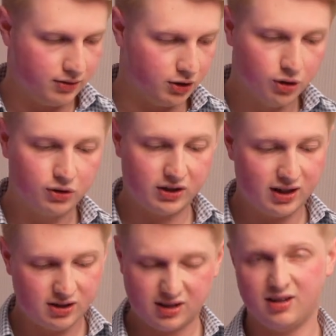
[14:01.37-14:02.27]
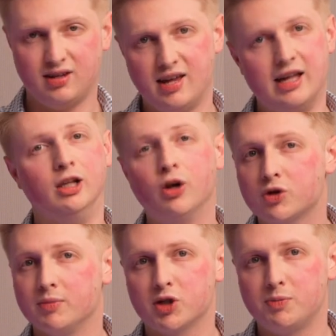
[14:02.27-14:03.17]
The good things, it
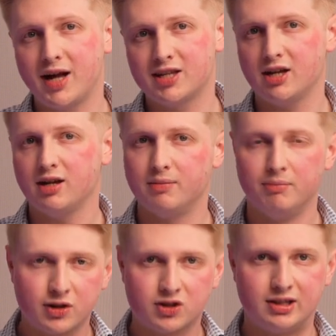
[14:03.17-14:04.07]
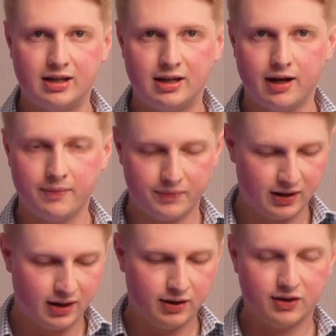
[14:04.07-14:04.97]
looks much better, much sleeker.
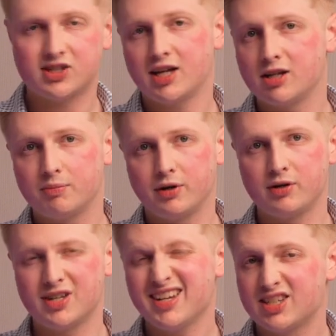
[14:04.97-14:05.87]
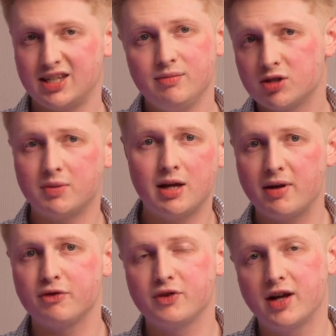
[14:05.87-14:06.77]
The setup process seems to be a
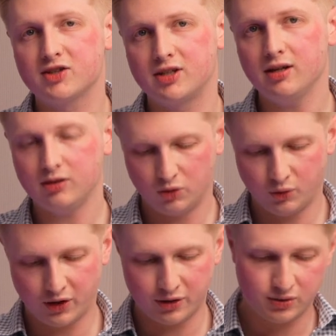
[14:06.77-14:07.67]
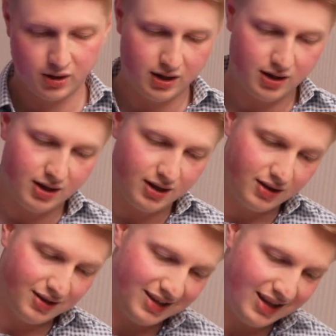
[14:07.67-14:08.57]
bit faster, although
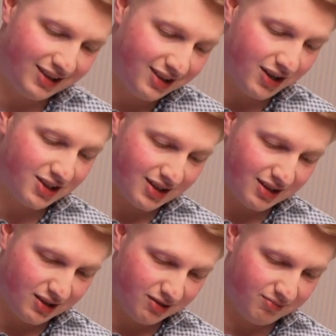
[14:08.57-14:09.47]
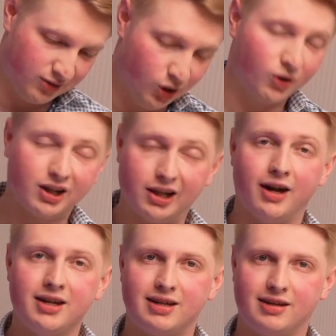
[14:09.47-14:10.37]
it does look
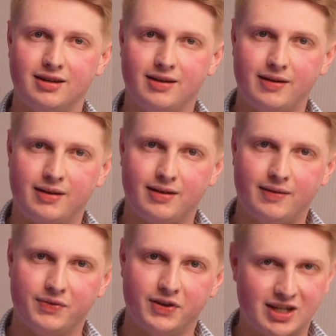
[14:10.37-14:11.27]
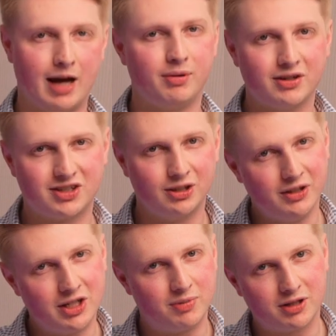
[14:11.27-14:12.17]
like the tablet still
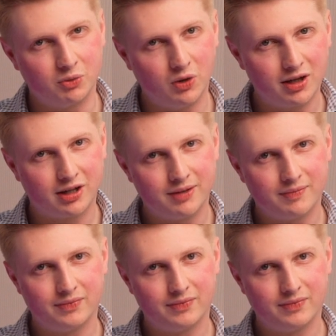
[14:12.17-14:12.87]
needs a bit of work.